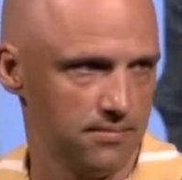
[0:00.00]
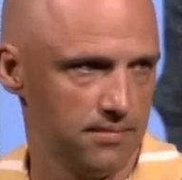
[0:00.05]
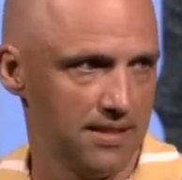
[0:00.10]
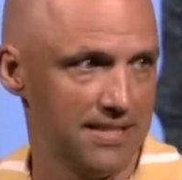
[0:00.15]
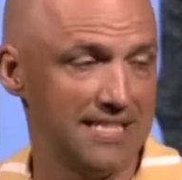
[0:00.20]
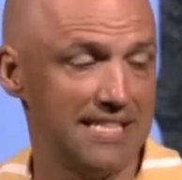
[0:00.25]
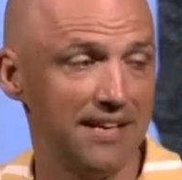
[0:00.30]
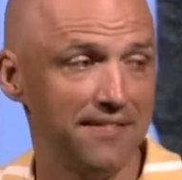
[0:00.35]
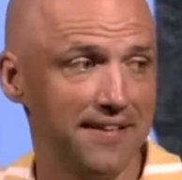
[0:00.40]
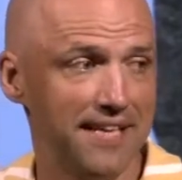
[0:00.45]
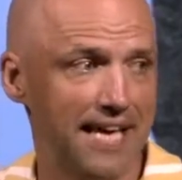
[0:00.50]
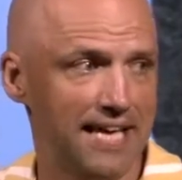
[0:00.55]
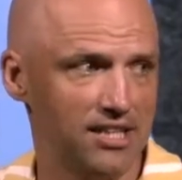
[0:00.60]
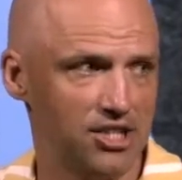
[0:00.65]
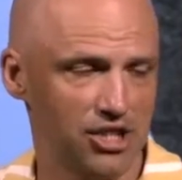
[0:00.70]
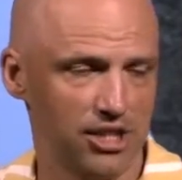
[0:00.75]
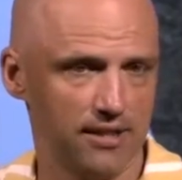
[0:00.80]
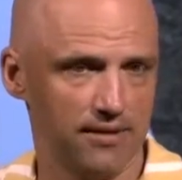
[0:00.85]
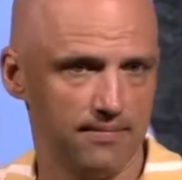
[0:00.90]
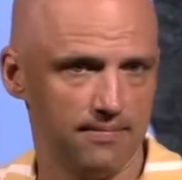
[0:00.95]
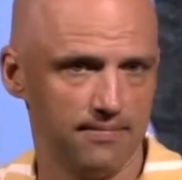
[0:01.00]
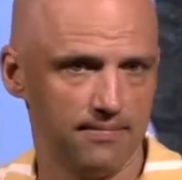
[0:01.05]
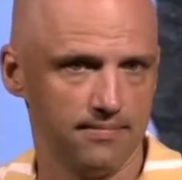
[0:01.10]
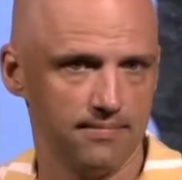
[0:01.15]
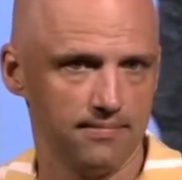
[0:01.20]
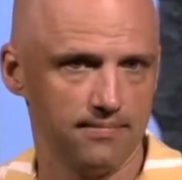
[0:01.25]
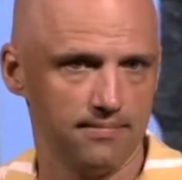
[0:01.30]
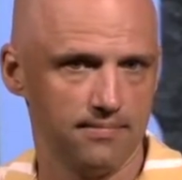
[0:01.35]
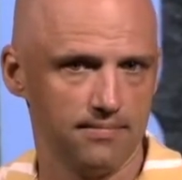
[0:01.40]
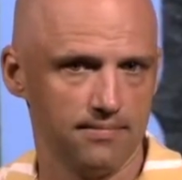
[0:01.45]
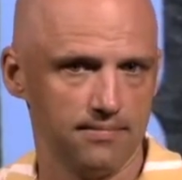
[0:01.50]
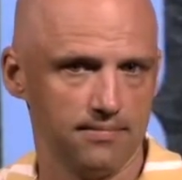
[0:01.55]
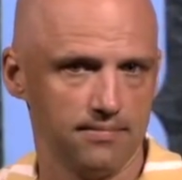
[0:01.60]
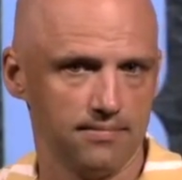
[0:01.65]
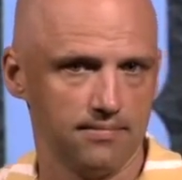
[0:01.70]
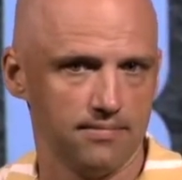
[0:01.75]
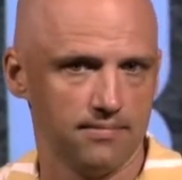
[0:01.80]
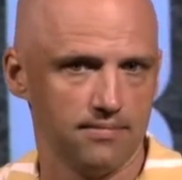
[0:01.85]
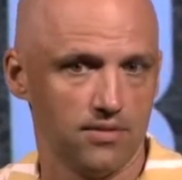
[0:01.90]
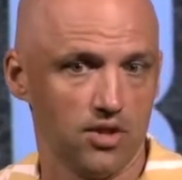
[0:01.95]
Divination.
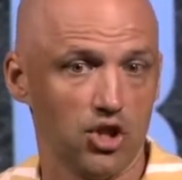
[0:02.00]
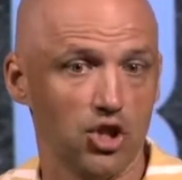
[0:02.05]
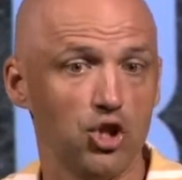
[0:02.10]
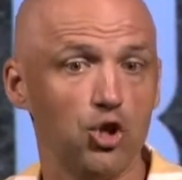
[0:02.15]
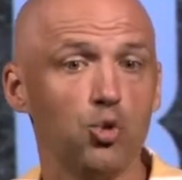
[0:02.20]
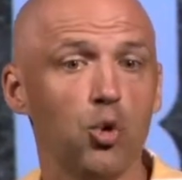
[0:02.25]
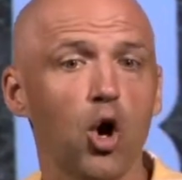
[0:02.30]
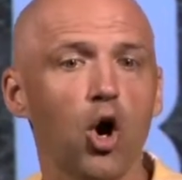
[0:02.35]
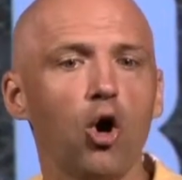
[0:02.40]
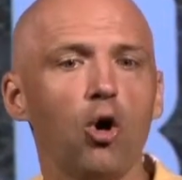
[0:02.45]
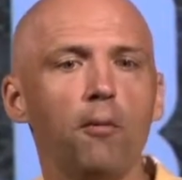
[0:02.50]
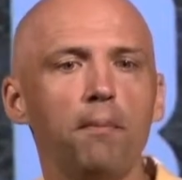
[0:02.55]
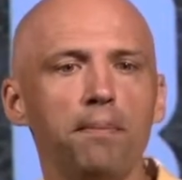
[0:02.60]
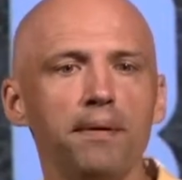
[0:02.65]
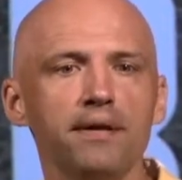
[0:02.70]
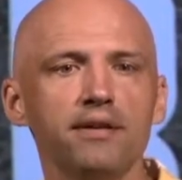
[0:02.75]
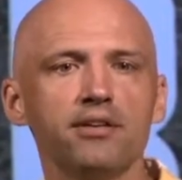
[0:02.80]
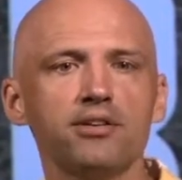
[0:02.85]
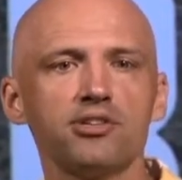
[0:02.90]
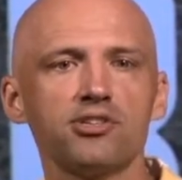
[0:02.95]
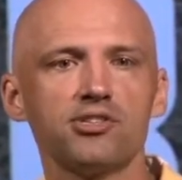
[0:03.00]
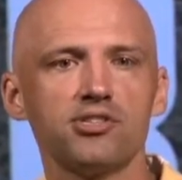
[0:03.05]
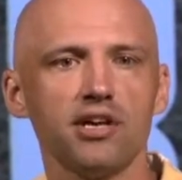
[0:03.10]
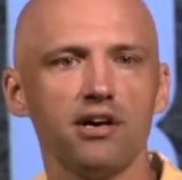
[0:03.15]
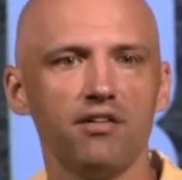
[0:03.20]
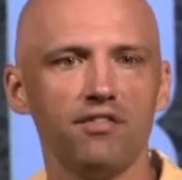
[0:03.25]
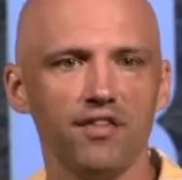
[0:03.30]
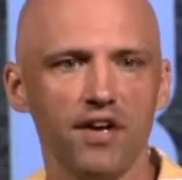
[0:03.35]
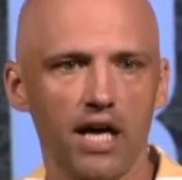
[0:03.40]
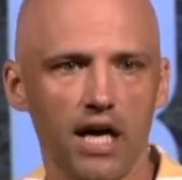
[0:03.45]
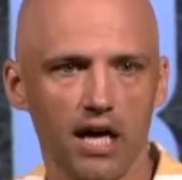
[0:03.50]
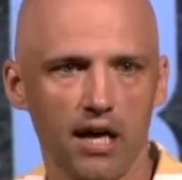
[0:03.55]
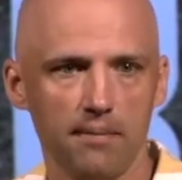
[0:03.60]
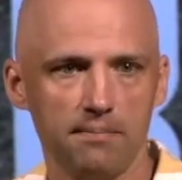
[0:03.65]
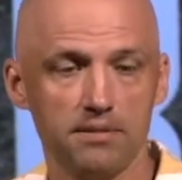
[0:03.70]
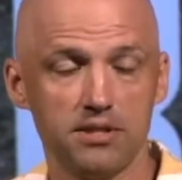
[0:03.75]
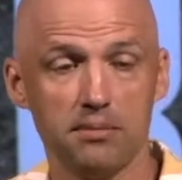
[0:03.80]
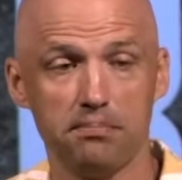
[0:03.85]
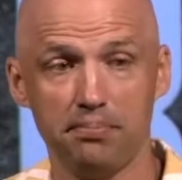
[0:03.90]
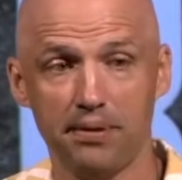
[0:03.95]
You open yourself
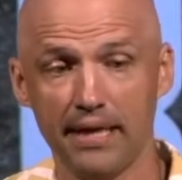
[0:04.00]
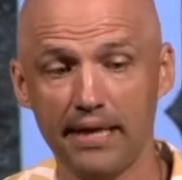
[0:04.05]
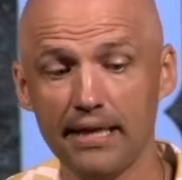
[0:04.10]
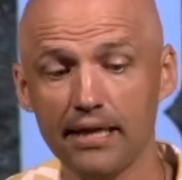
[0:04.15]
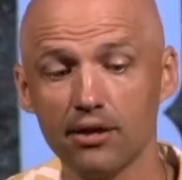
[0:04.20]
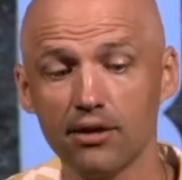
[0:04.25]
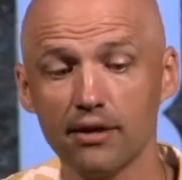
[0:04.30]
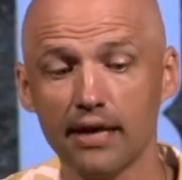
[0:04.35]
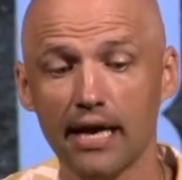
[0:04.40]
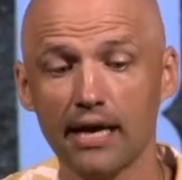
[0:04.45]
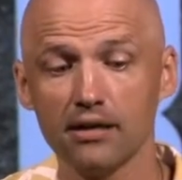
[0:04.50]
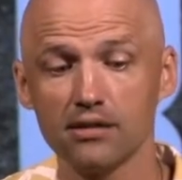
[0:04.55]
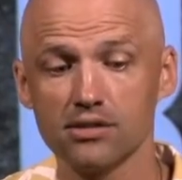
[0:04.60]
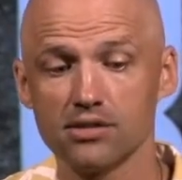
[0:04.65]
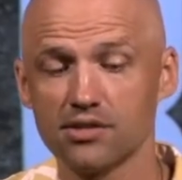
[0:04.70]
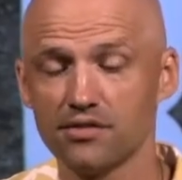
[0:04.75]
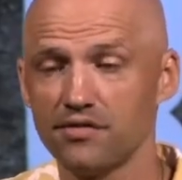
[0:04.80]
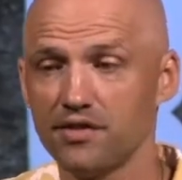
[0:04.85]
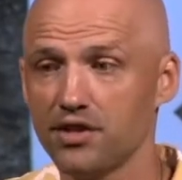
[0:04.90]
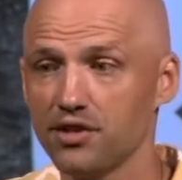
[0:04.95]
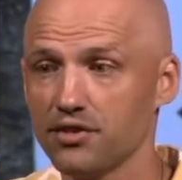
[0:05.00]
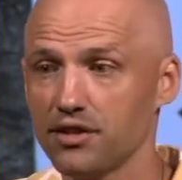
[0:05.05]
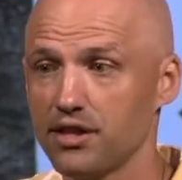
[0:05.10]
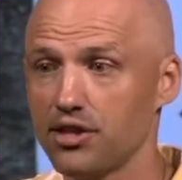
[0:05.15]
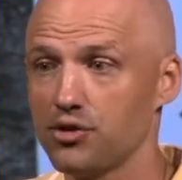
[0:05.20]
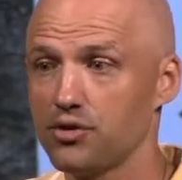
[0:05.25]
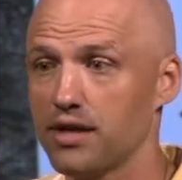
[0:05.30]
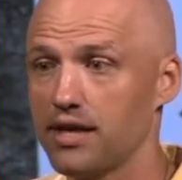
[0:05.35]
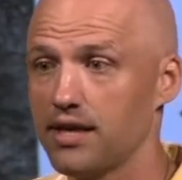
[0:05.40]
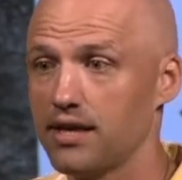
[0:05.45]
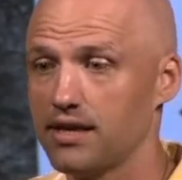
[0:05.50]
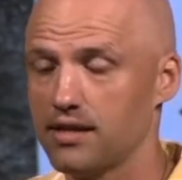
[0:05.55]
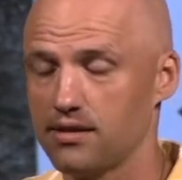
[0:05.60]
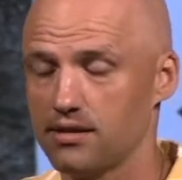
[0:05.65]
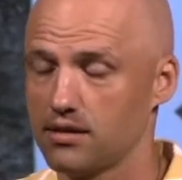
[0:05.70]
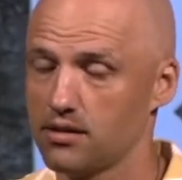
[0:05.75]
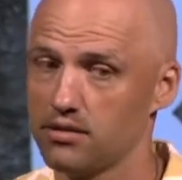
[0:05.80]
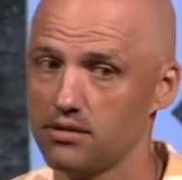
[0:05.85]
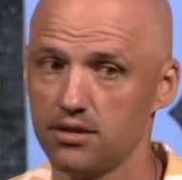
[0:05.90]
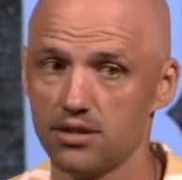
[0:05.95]
up, depending on how severely you get it. It
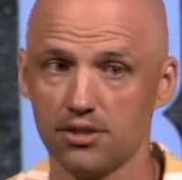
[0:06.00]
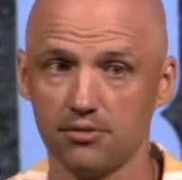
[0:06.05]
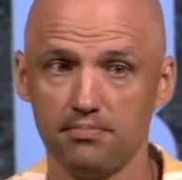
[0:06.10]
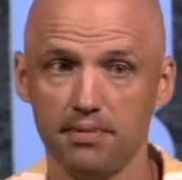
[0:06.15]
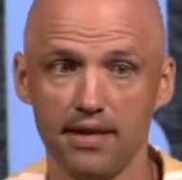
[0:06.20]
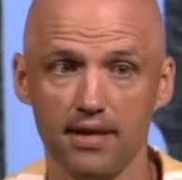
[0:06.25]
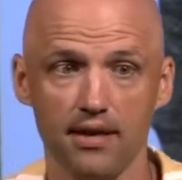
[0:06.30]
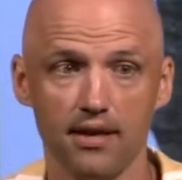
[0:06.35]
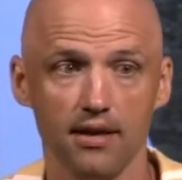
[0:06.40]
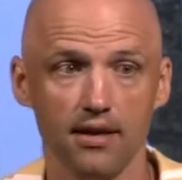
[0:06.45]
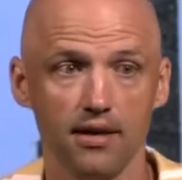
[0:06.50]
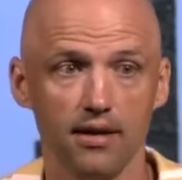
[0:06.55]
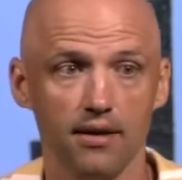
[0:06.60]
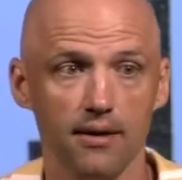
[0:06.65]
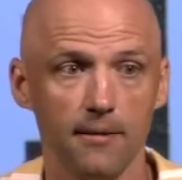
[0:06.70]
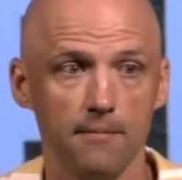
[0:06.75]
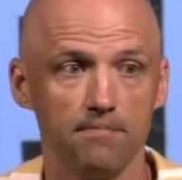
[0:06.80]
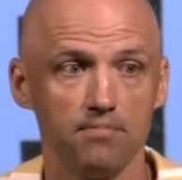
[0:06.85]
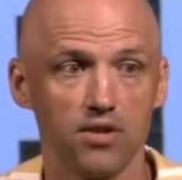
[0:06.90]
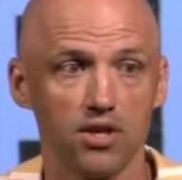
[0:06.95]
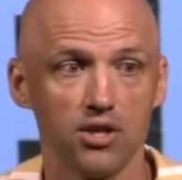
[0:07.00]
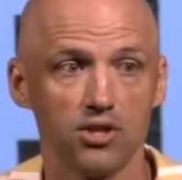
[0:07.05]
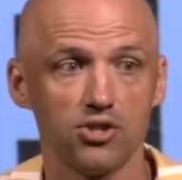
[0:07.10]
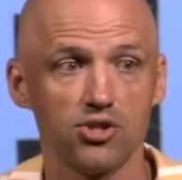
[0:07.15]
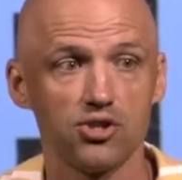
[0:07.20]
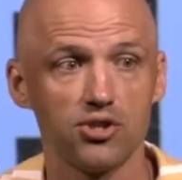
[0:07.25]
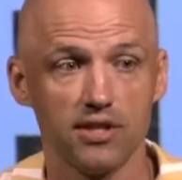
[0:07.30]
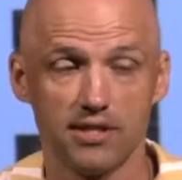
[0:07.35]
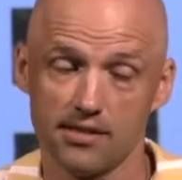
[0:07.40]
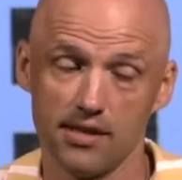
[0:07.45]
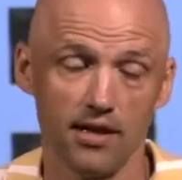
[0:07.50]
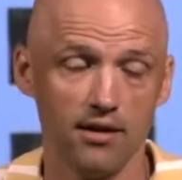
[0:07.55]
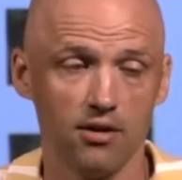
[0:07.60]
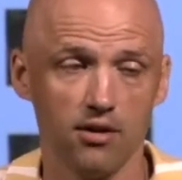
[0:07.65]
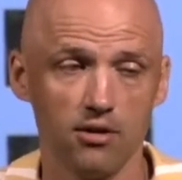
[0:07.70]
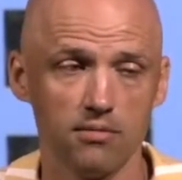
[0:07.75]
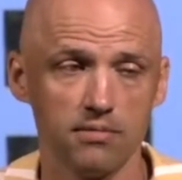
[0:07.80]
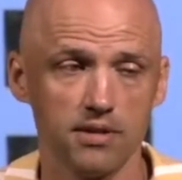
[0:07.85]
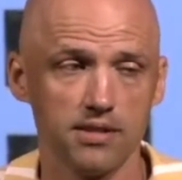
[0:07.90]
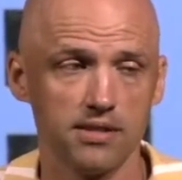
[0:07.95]
could just be, it's not
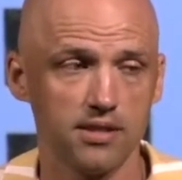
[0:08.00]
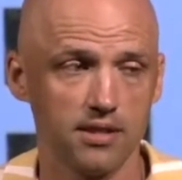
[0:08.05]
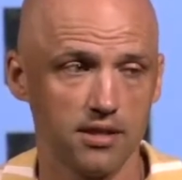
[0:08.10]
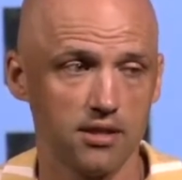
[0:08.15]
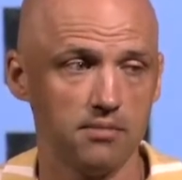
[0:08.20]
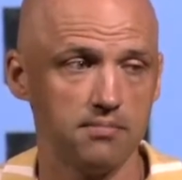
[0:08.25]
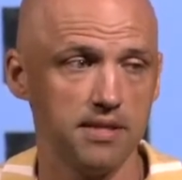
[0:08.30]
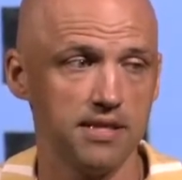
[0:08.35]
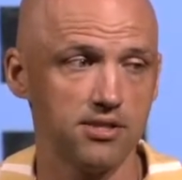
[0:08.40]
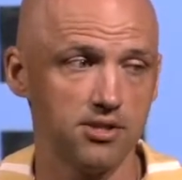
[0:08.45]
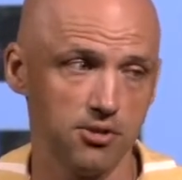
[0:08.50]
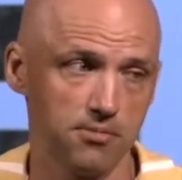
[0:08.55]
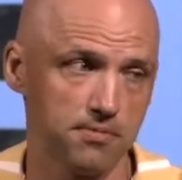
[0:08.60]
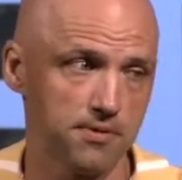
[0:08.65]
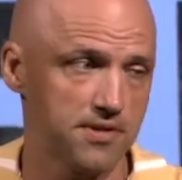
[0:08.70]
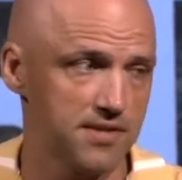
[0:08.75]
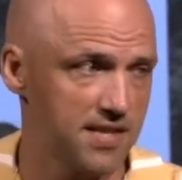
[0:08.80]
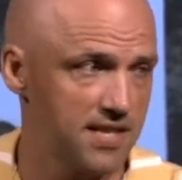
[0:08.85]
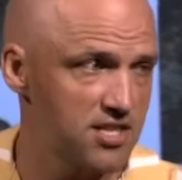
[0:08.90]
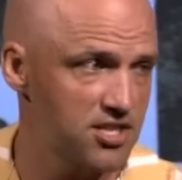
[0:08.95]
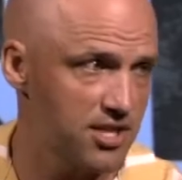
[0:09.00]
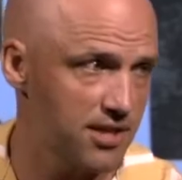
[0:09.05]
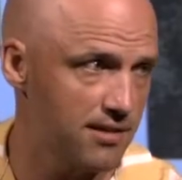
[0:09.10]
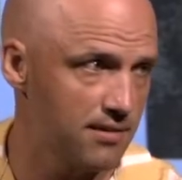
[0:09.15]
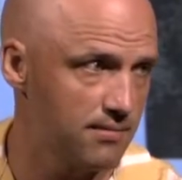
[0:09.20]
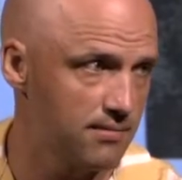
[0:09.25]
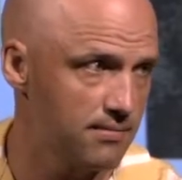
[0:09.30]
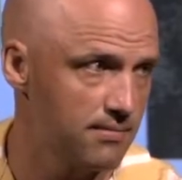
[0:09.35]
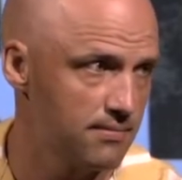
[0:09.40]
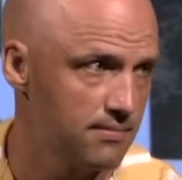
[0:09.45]
harmless. It could be superstition.